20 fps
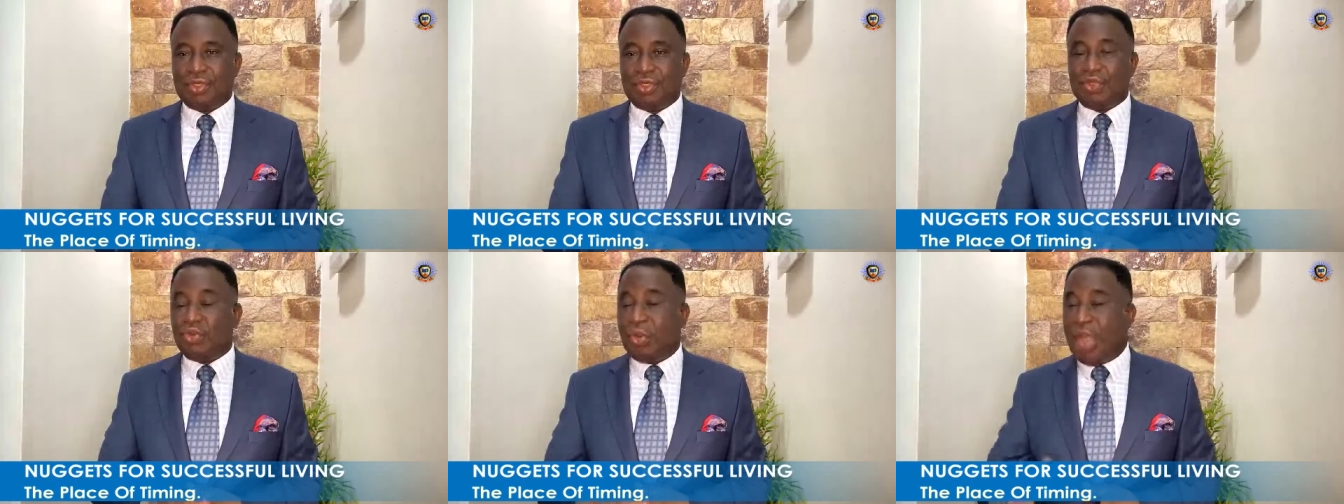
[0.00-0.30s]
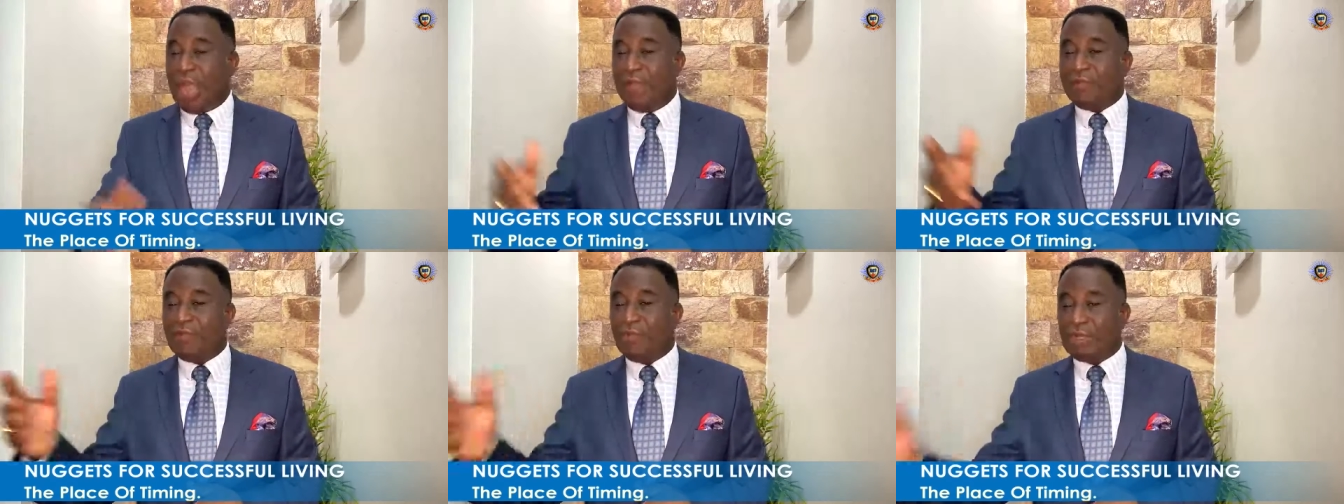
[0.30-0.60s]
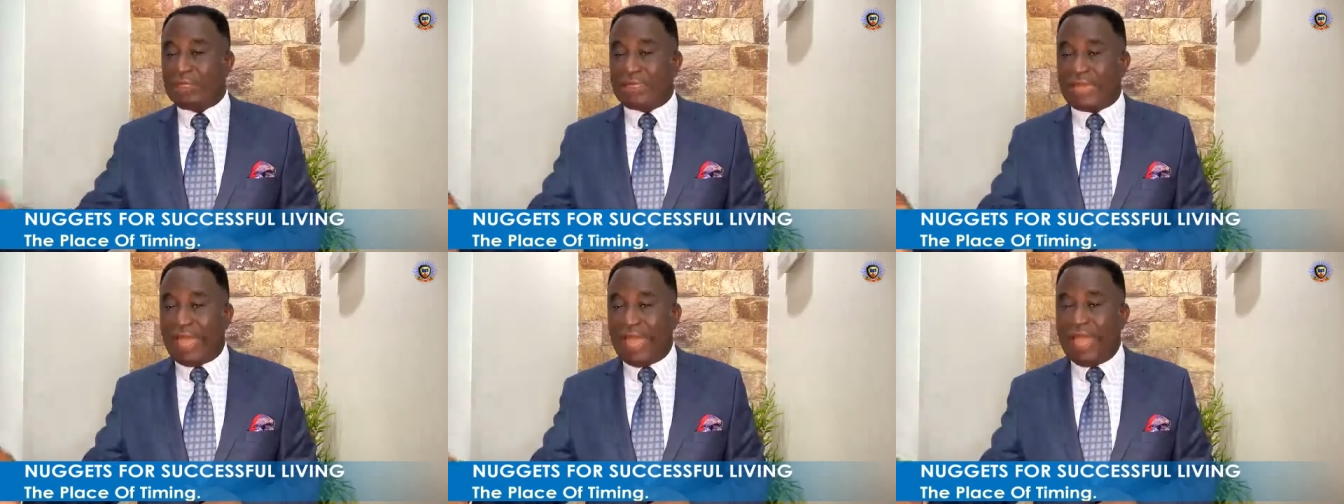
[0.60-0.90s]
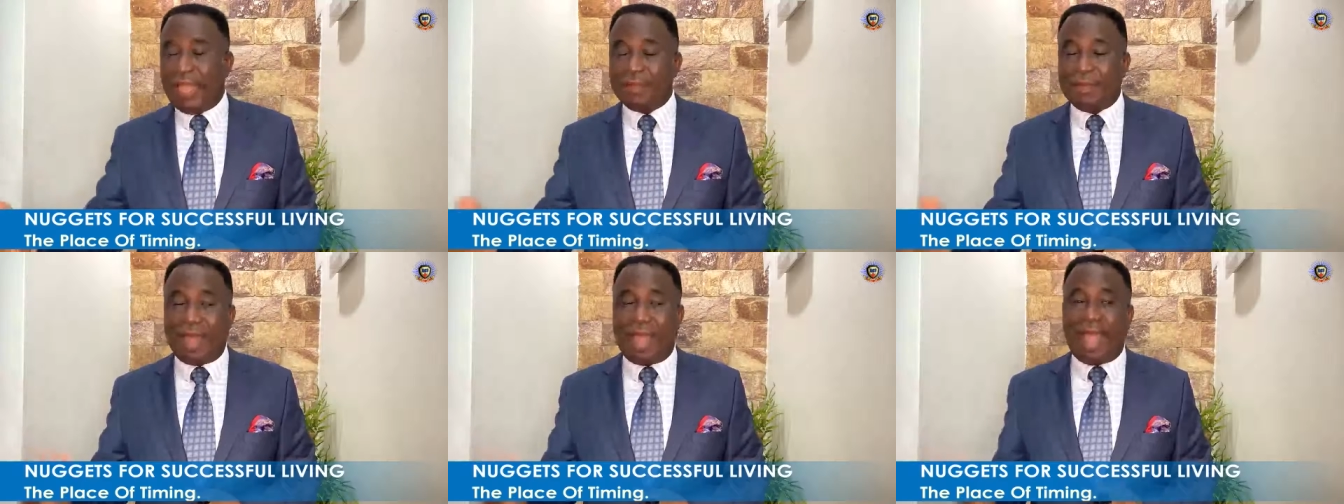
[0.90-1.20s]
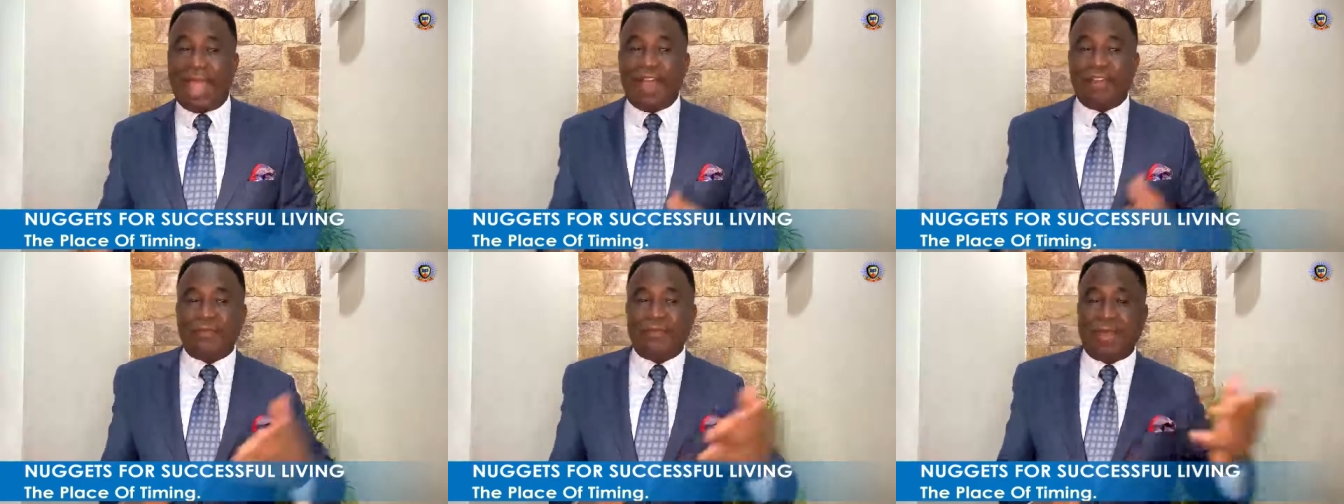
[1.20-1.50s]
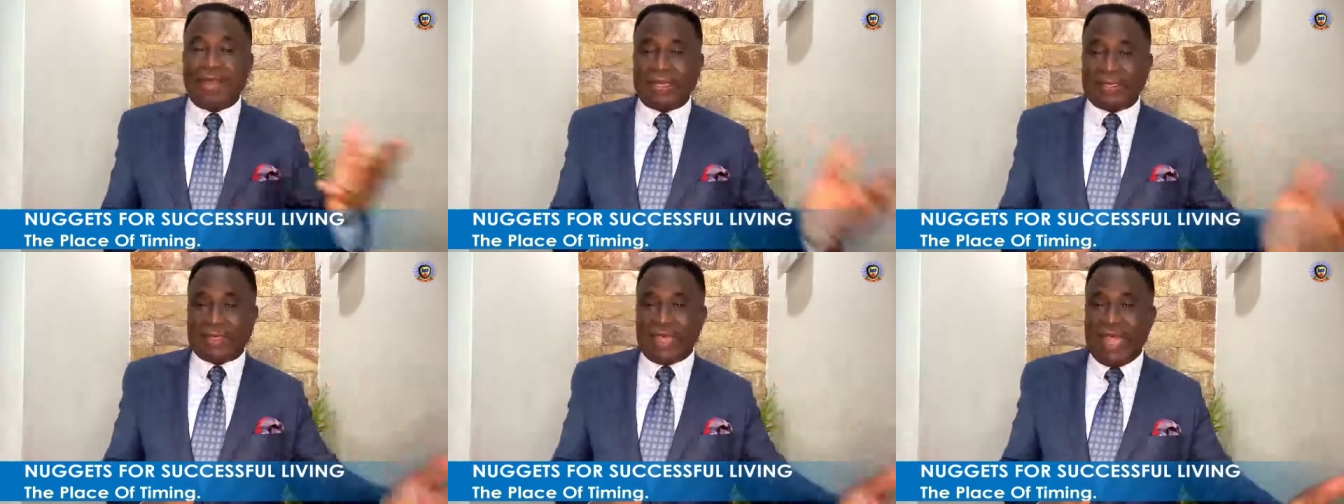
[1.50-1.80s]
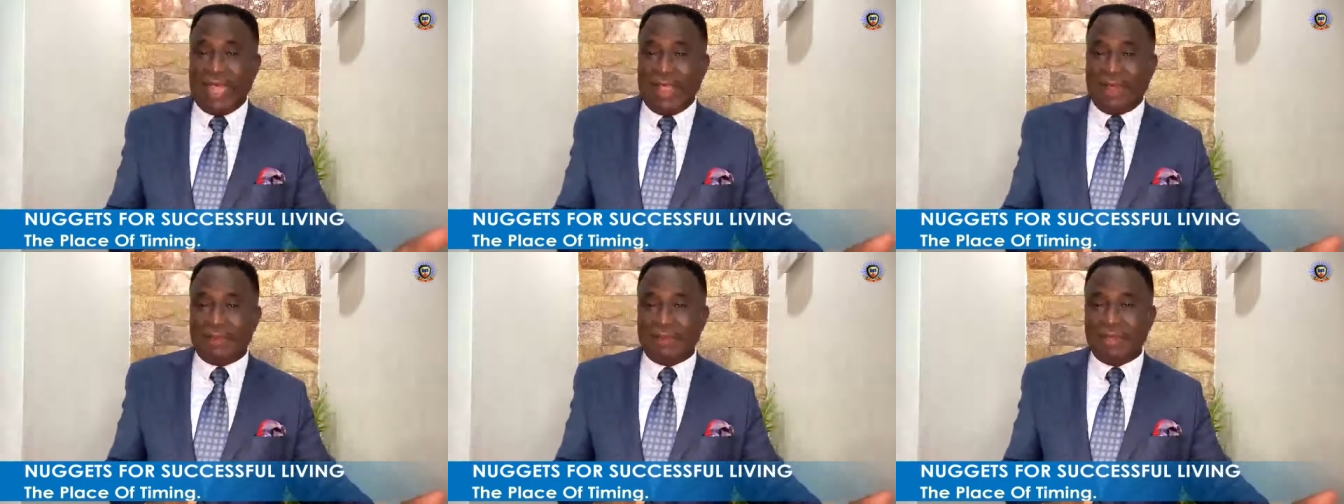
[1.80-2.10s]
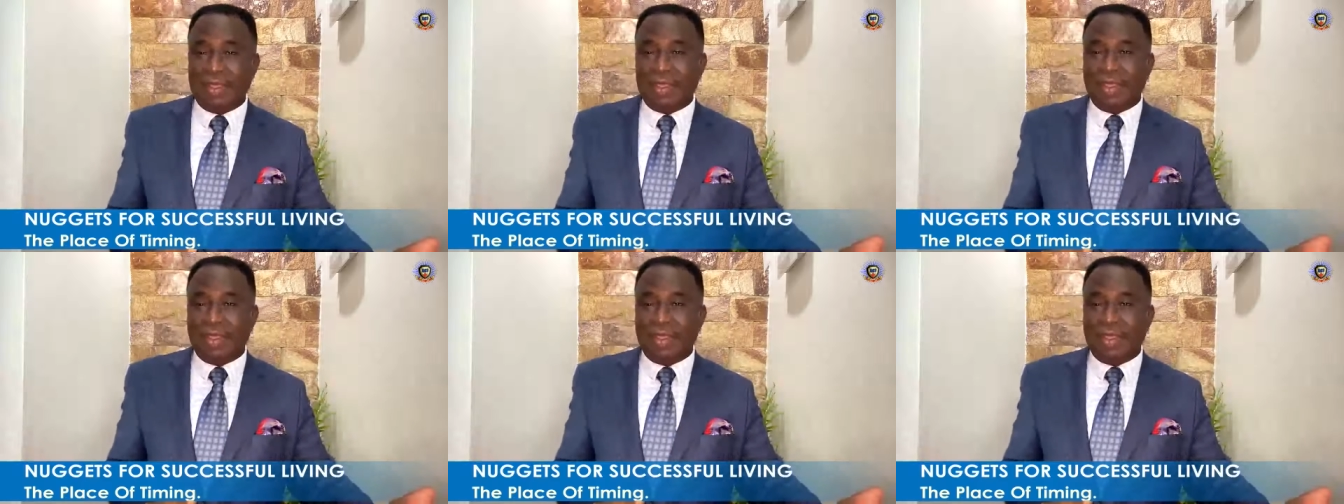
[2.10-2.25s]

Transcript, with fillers: You have your time, I have my time.